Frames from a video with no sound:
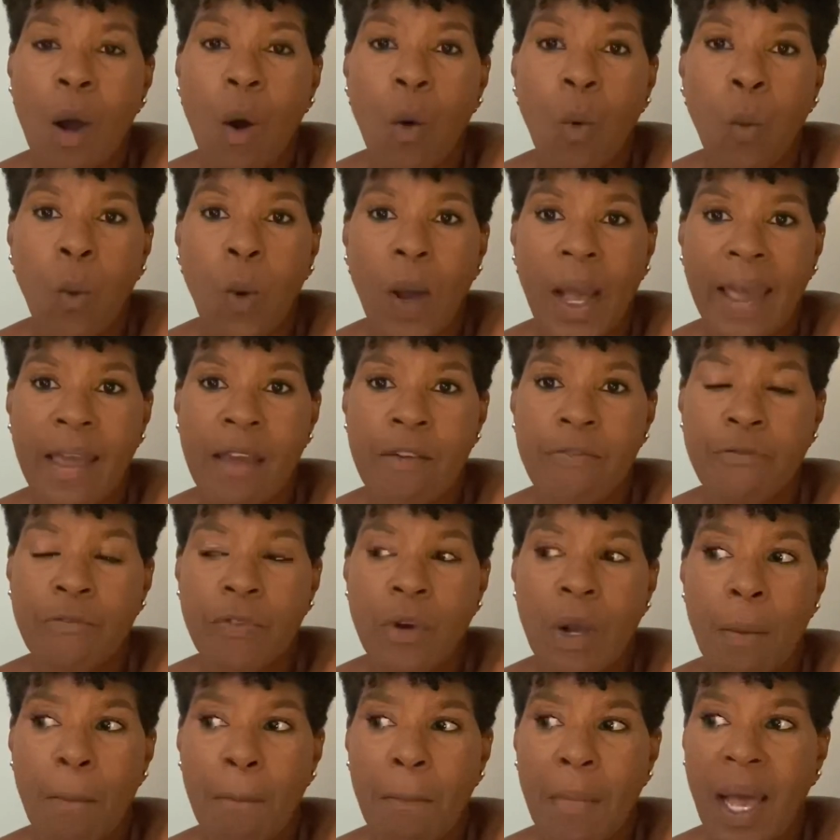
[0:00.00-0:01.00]
away
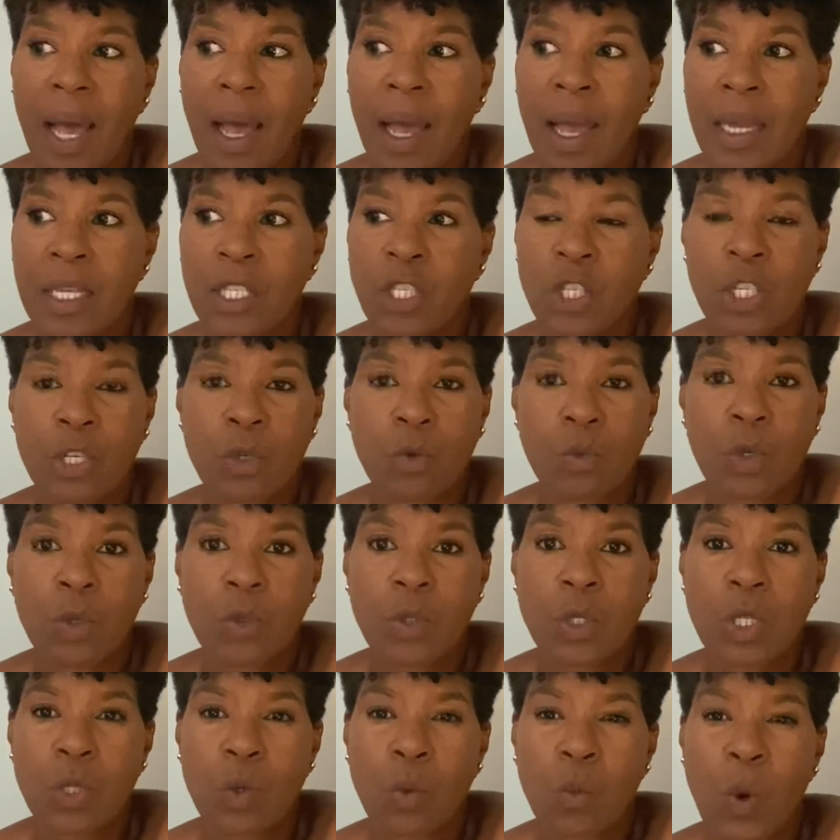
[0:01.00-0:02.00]
from my general
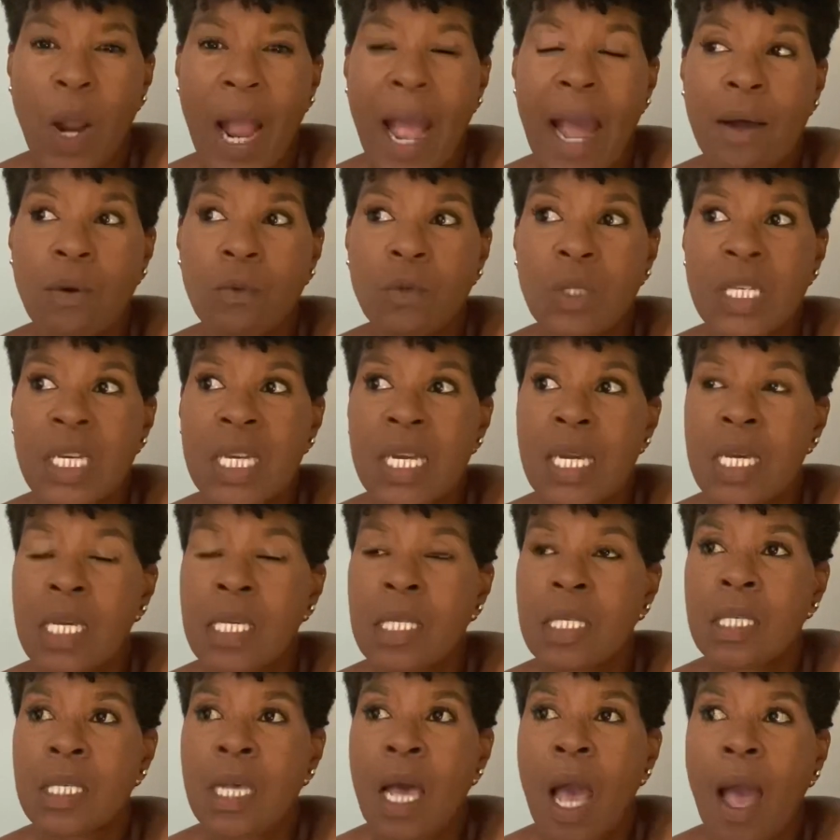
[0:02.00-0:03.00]

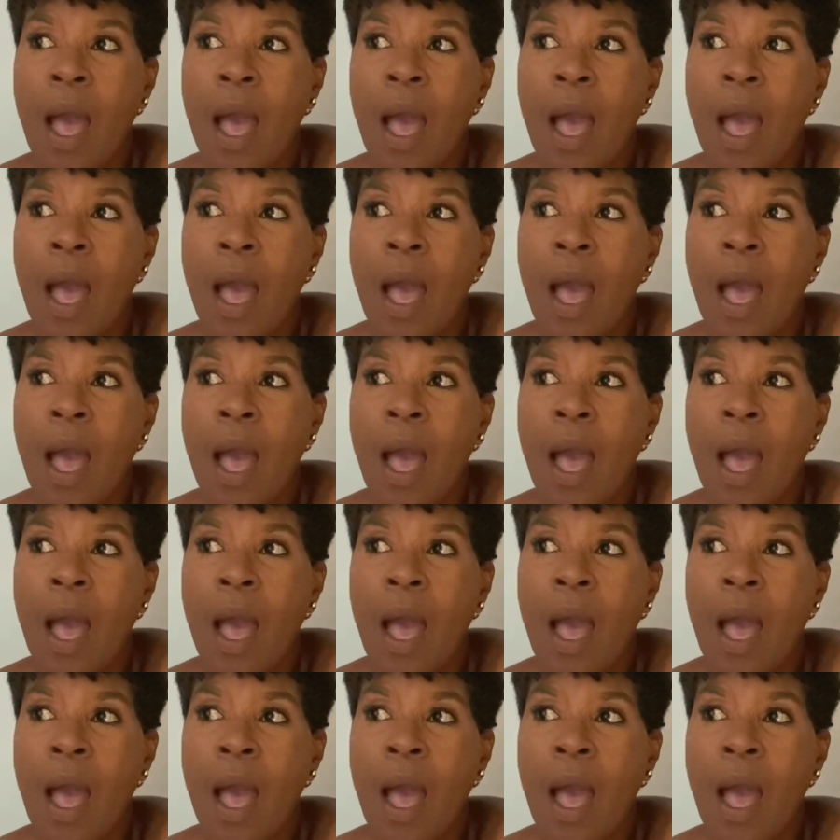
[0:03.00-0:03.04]
surroundings.